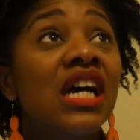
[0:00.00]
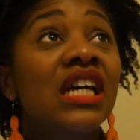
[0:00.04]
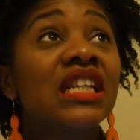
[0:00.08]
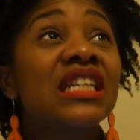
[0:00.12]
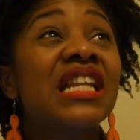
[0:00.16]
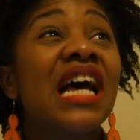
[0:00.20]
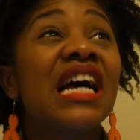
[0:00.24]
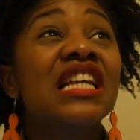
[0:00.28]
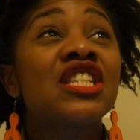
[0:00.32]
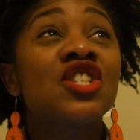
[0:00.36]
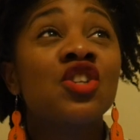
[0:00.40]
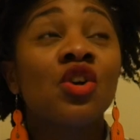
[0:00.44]

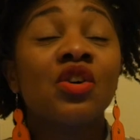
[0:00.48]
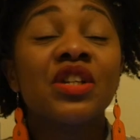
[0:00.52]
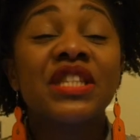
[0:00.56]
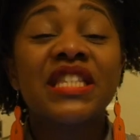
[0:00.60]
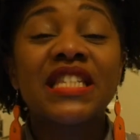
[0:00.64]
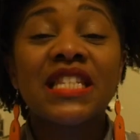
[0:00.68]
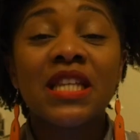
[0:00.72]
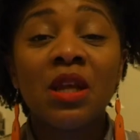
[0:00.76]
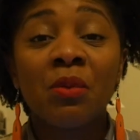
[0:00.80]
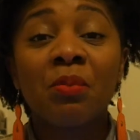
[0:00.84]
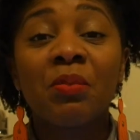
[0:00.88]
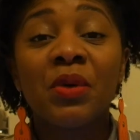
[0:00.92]
That's your
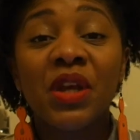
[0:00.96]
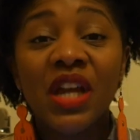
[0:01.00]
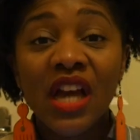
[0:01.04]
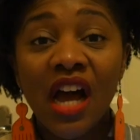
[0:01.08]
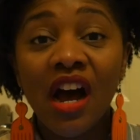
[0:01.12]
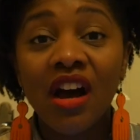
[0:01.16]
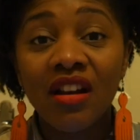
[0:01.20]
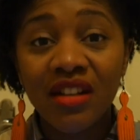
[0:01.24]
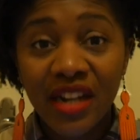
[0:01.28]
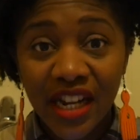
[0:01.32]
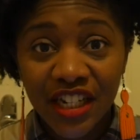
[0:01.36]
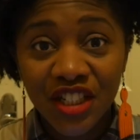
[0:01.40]

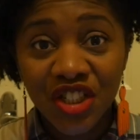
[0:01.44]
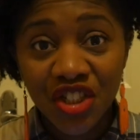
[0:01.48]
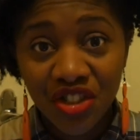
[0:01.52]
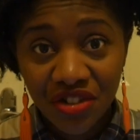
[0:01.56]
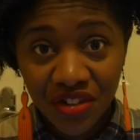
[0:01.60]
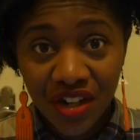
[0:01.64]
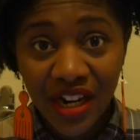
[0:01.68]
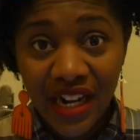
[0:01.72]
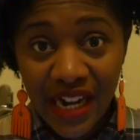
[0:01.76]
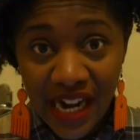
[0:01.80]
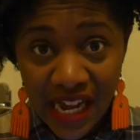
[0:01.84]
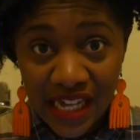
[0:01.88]
typical
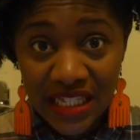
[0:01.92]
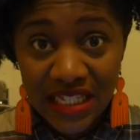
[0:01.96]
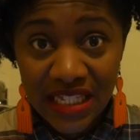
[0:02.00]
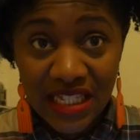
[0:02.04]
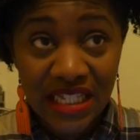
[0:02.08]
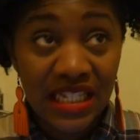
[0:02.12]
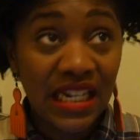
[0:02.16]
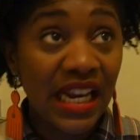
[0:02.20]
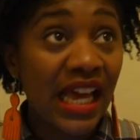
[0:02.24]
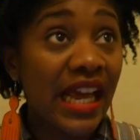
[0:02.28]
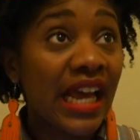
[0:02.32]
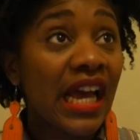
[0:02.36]
Nigerian
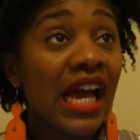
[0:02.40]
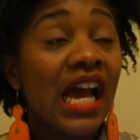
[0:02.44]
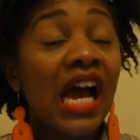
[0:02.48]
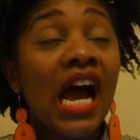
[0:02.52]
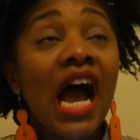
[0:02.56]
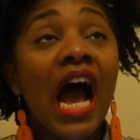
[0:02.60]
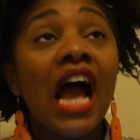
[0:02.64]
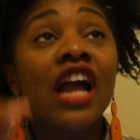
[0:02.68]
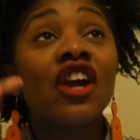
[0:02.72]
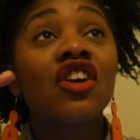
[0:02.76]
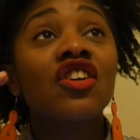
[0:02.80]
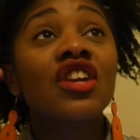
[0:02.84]
auntie. Like,
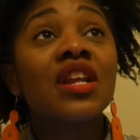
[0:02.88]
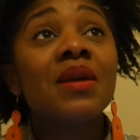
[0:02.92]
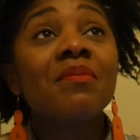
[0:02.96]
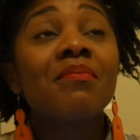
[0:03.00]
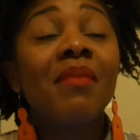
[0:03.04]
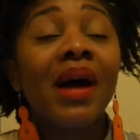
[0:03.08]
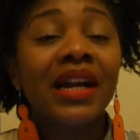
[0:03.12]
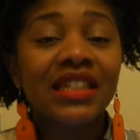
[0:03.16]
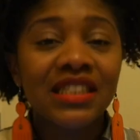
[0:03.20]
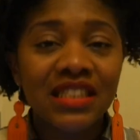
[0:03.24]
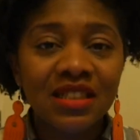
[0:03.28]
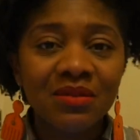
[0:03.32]
I could
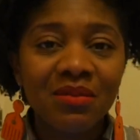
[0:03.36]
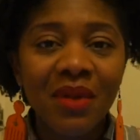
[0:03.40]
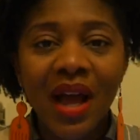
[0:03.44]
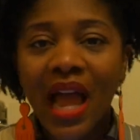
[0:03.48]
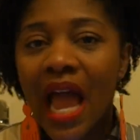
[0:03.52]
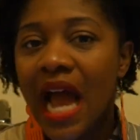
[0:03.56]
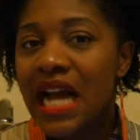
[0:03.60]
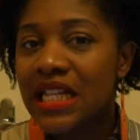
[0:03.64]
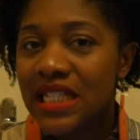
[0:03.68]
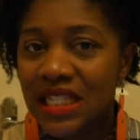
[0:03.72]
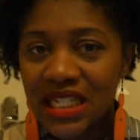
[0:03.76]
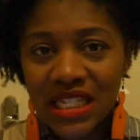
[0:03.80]
imagine my
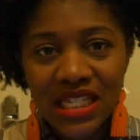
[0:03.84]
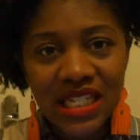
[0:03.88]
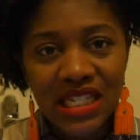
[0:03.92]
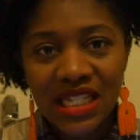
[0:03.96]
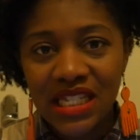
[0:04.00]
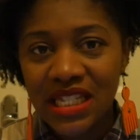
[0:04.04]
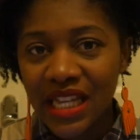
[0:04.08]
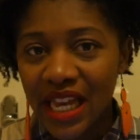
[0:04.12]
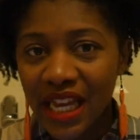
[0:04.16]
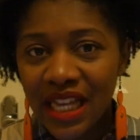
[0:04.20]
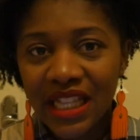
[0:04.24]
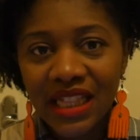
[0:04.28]
auntie
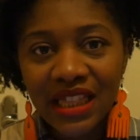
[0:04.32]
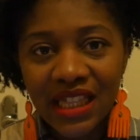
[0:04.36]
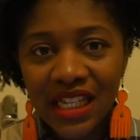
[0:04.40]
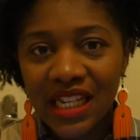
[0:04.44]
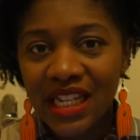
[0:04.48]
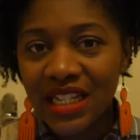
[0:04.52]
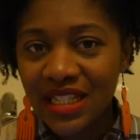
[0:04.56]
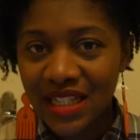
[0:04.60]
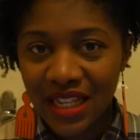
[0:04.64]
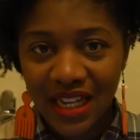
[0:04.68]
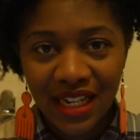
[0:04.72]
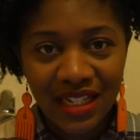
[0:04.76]
saying
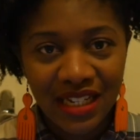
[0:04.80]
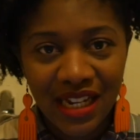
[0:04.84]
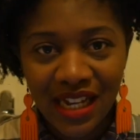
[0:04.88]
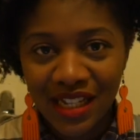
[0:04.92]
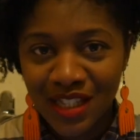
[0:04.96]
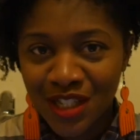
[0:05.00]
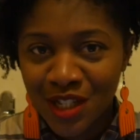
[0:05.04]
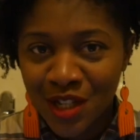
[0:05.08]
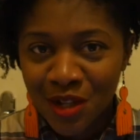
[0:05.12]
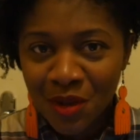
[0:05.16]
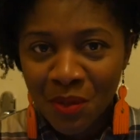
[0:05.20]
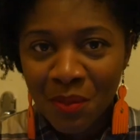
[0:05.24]
things like
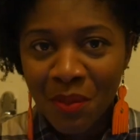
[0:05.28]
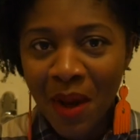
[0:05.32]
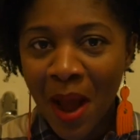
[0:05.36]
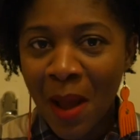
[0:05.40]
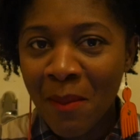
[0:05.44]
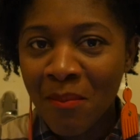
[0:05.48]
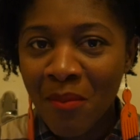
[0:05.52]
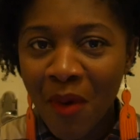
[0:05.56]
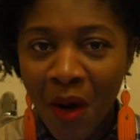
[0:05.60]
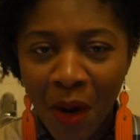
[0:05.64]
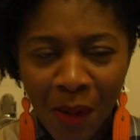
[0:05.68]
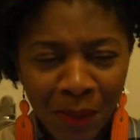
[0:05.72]
that to my
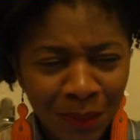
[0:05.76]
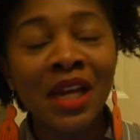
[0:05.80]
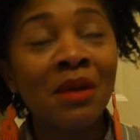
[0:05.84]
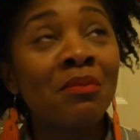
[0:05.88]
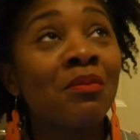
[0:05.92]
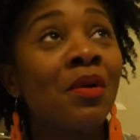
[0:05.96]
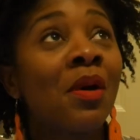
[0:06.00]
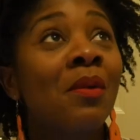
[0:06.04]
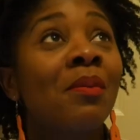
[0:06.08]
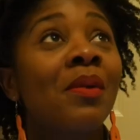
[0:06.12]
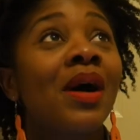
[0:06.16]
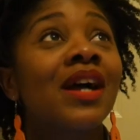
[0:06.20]
mom. It
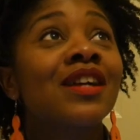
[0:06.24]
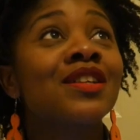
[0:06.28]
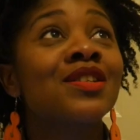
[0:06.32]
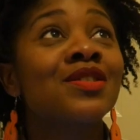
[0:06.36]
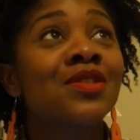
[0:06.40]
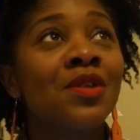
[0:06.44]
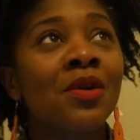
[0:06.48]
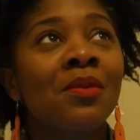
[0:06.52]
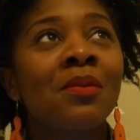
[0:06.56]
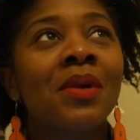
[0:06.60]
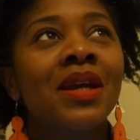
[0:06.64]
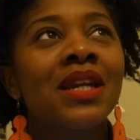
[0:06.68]
brought back
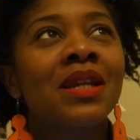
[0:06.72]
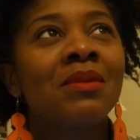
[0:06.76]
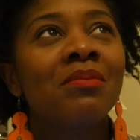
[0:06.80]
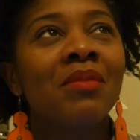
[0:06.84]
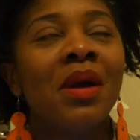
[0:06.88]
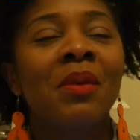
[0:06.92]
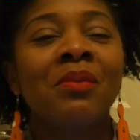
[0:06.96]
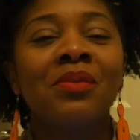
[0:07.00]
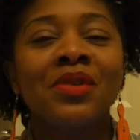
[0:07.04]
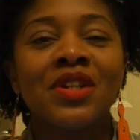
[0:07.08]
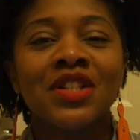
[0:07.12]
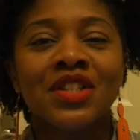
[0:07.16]
so many
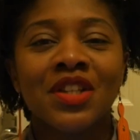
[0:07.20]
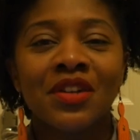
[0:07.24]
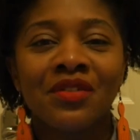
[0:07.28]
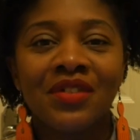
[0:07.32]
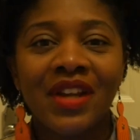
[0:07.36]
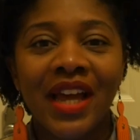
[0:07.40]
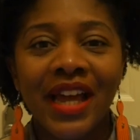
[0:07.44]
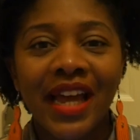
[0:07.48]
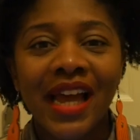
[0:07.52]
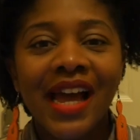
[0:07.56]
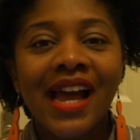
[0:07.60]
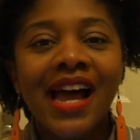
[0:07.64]
memories of
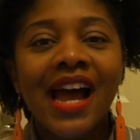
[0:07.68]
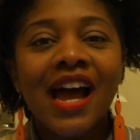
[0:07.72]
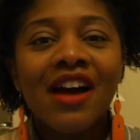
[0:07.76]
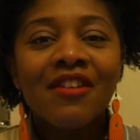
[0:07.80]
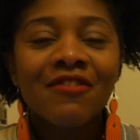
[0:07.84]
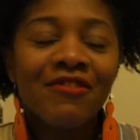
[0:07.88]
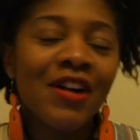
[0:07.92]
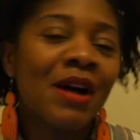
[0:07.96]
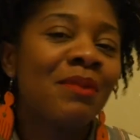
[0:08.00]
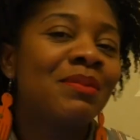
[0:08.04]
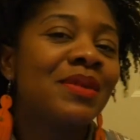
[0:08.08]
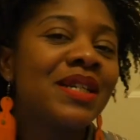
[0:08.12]
like
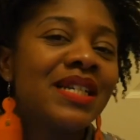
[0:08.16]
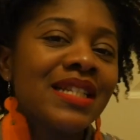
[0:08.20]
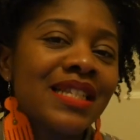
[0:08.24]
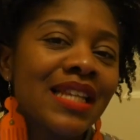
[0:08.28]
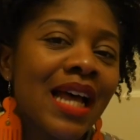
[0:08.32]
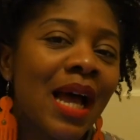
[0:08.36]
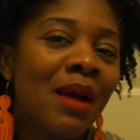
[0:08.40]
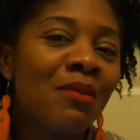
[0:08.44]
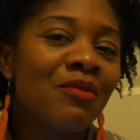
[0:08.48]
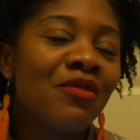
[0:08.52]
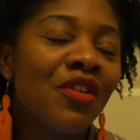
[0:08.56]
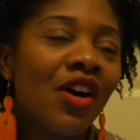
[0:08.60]
family
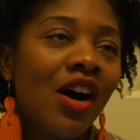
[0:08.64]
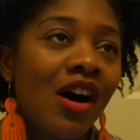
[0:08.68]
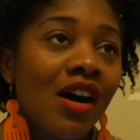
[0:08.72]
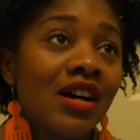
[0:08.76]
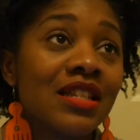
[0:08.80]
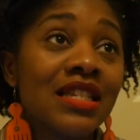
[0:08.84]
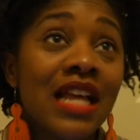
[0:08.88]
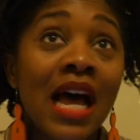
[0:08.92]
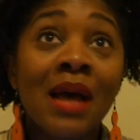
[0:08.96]
time for us.